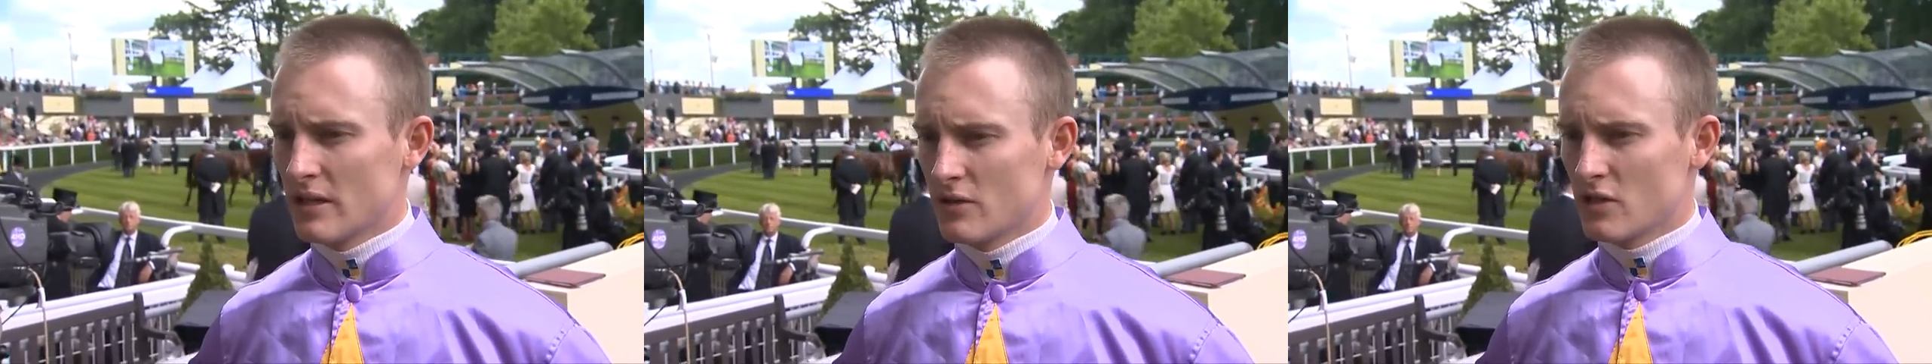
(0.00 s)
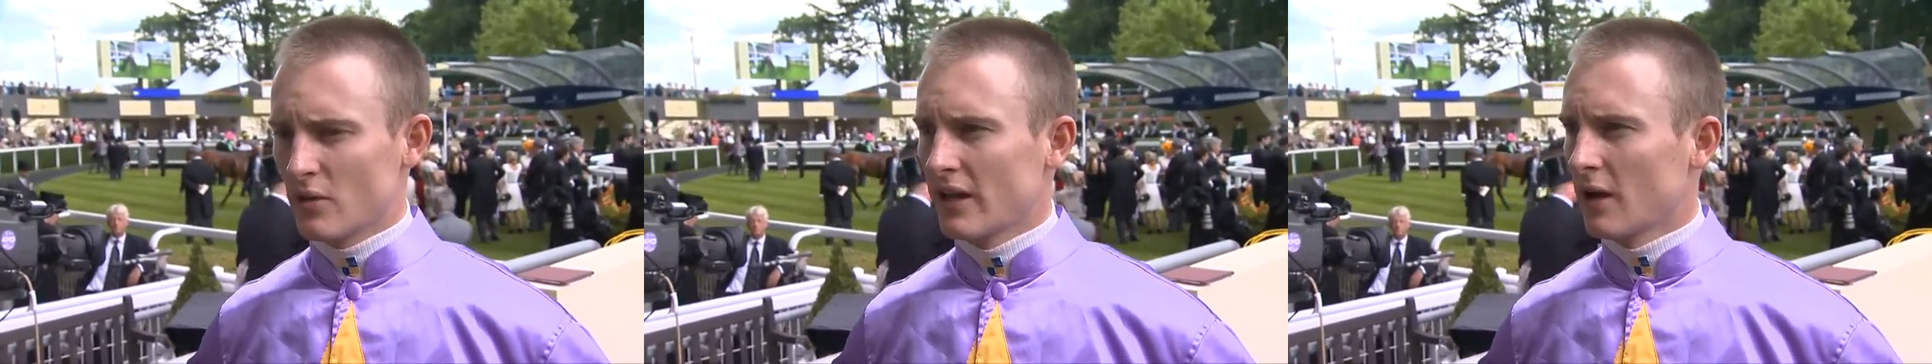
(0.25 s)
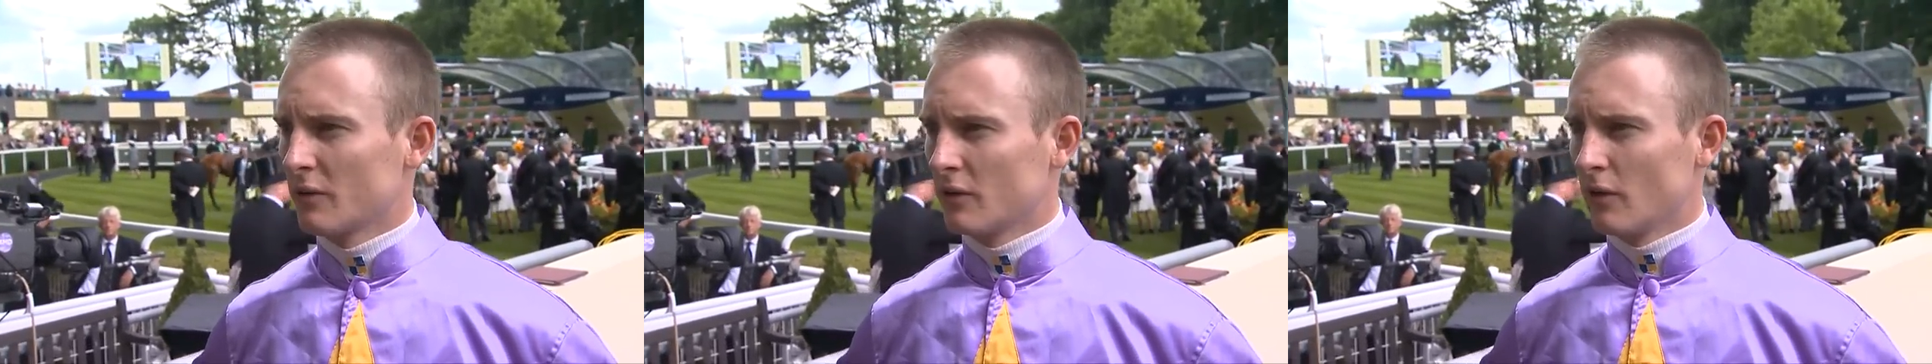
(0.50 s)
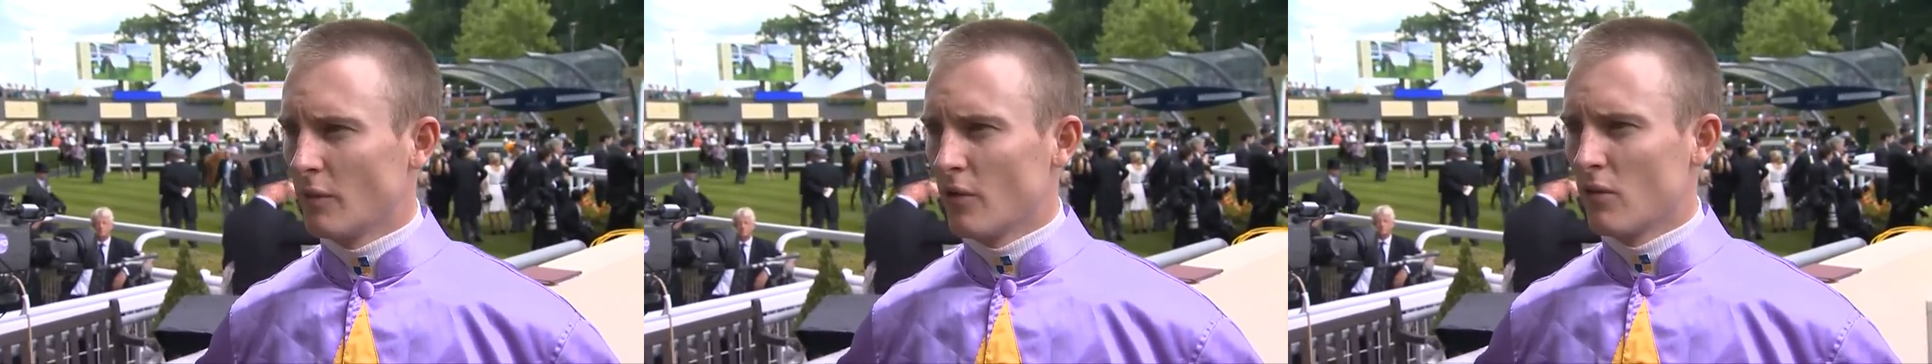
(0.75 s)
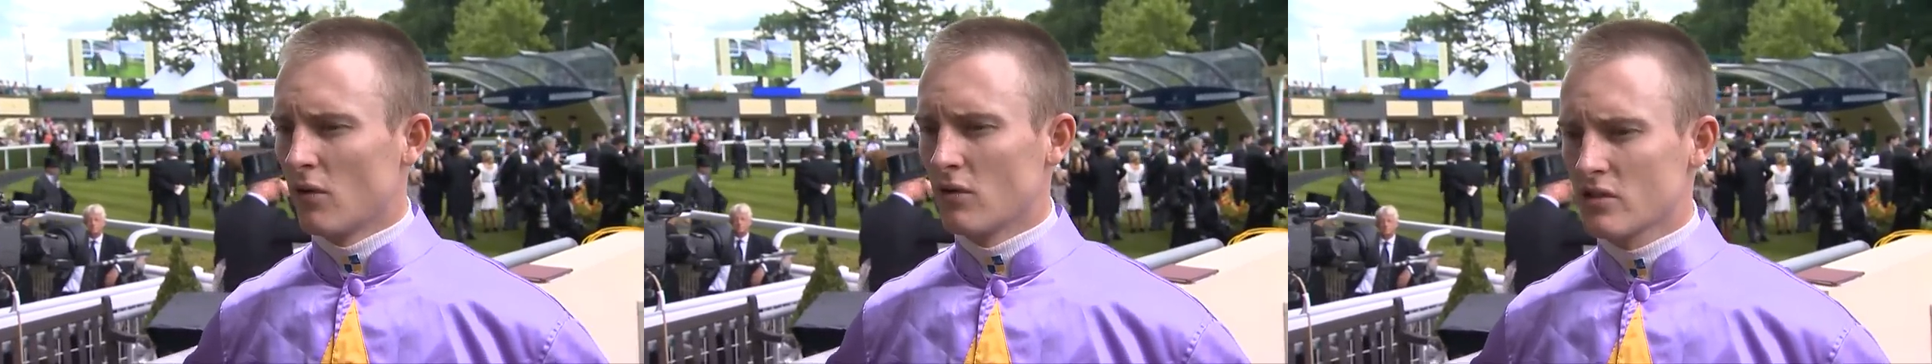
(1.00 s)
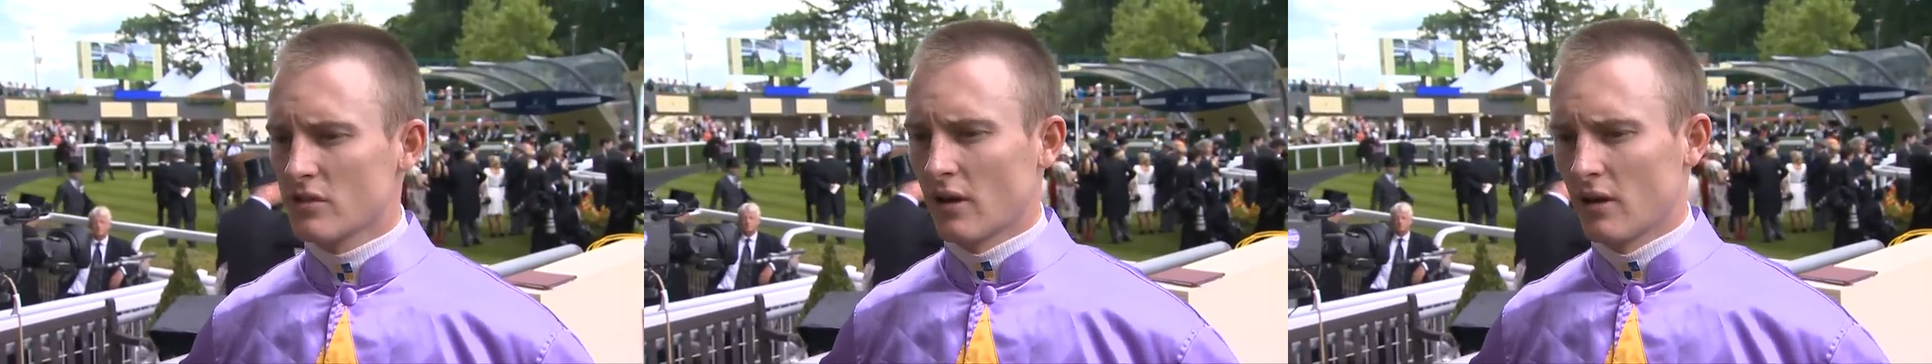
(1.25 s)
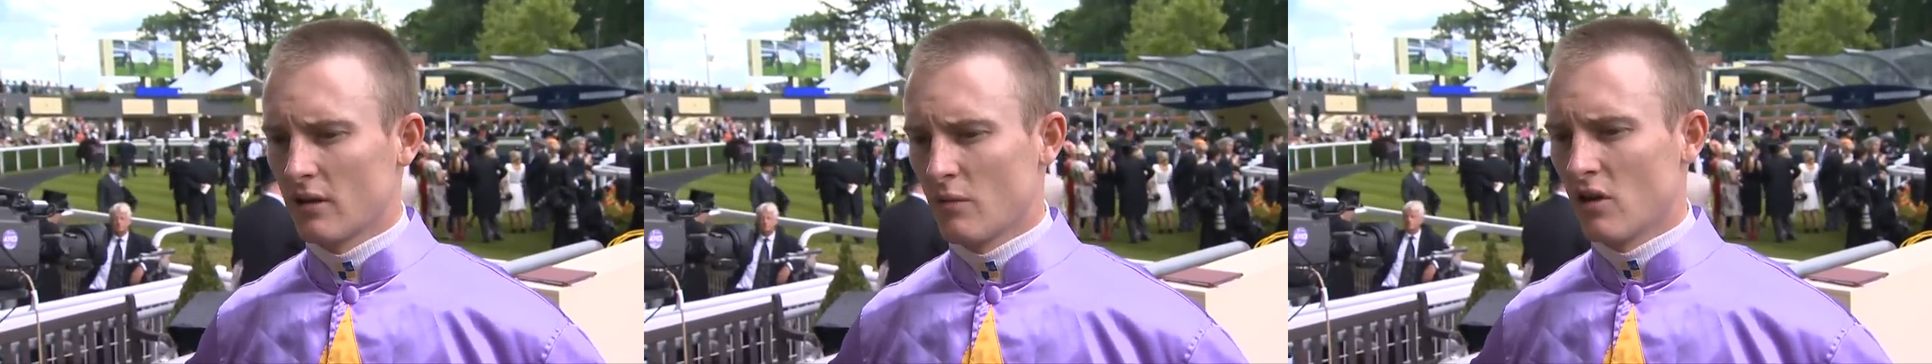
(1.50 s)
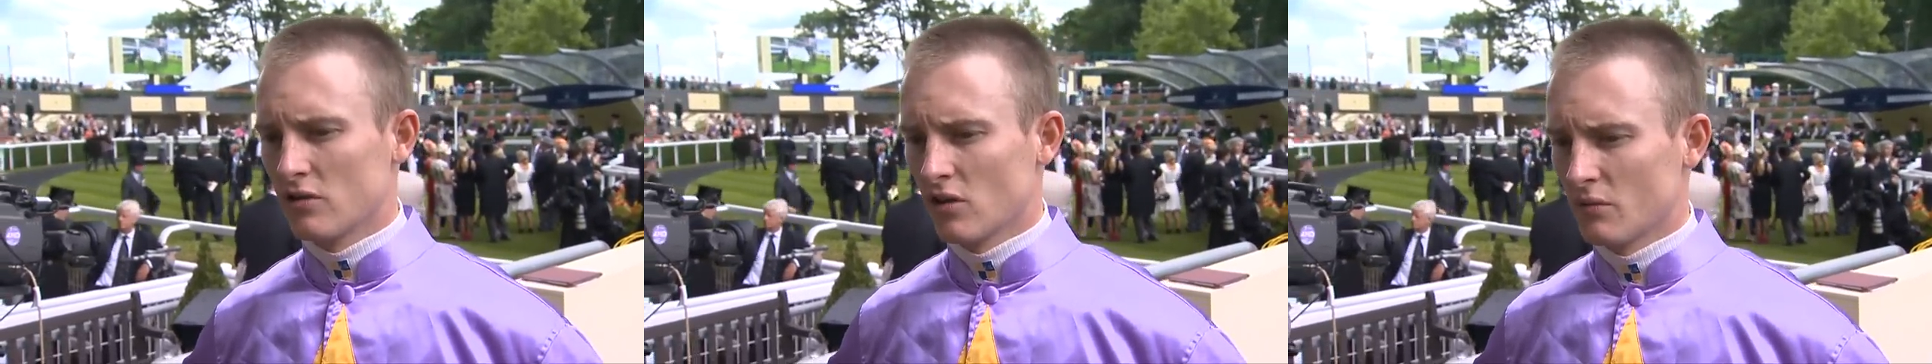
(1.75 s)
He was sweating up a little bit more, so
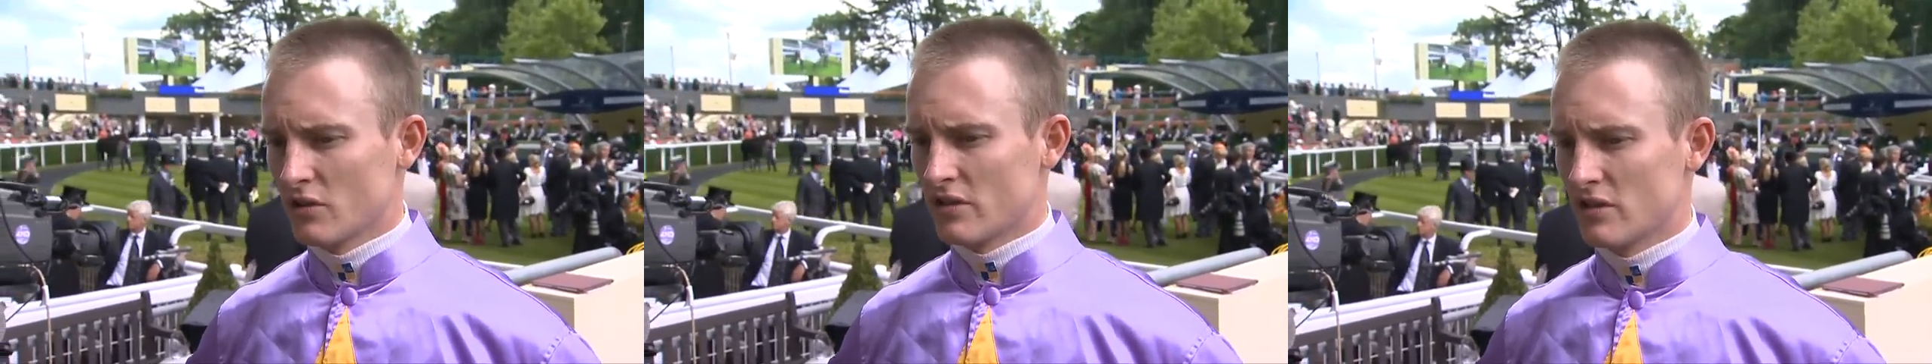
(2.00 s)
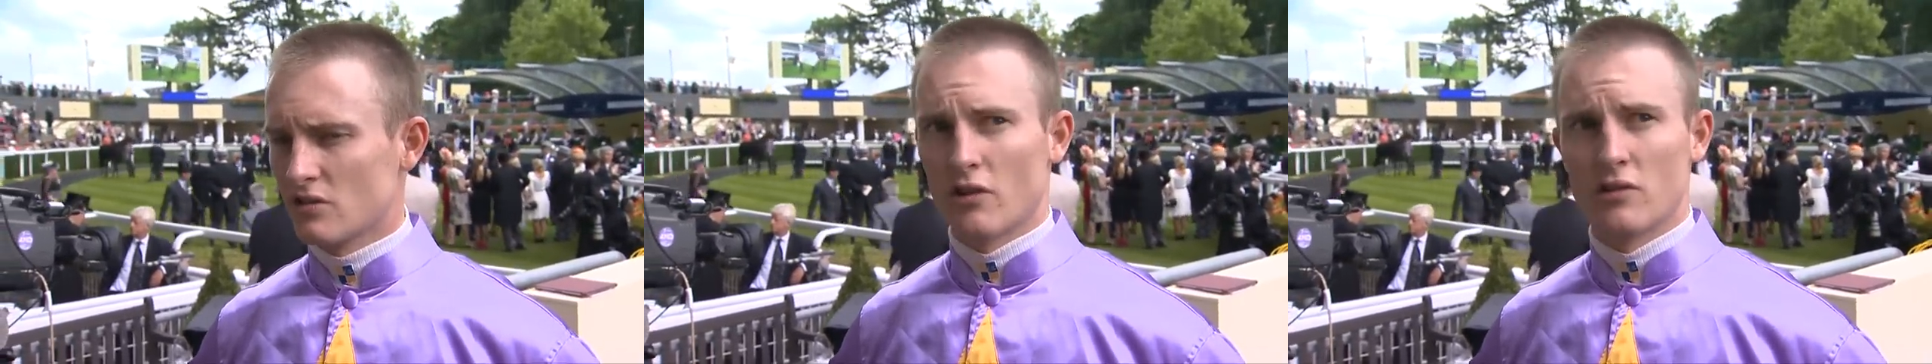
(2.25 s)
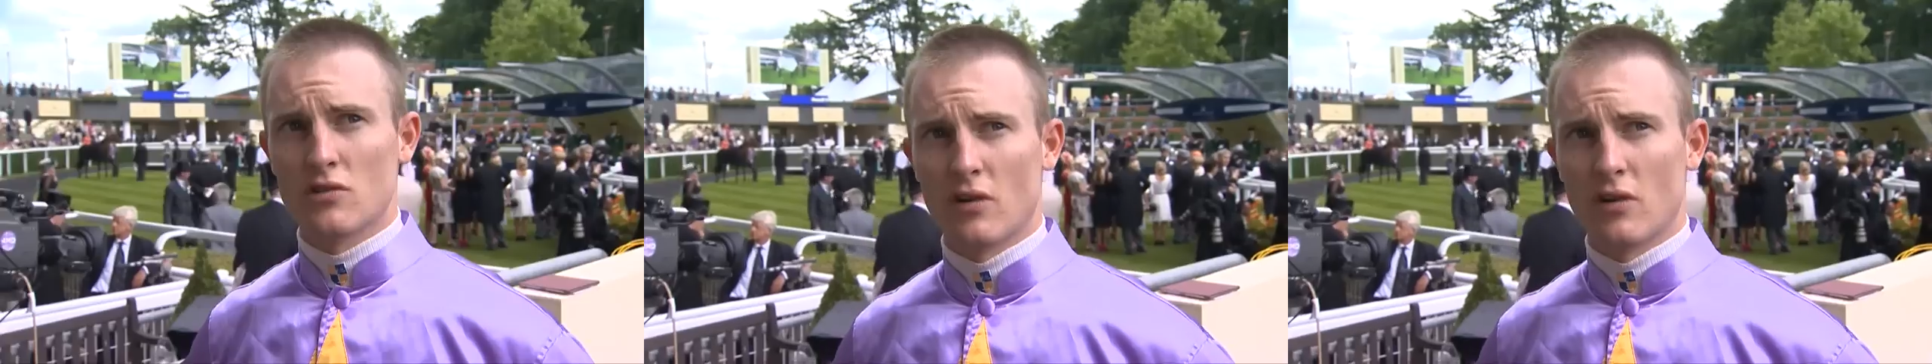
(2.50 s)
my job was just trying,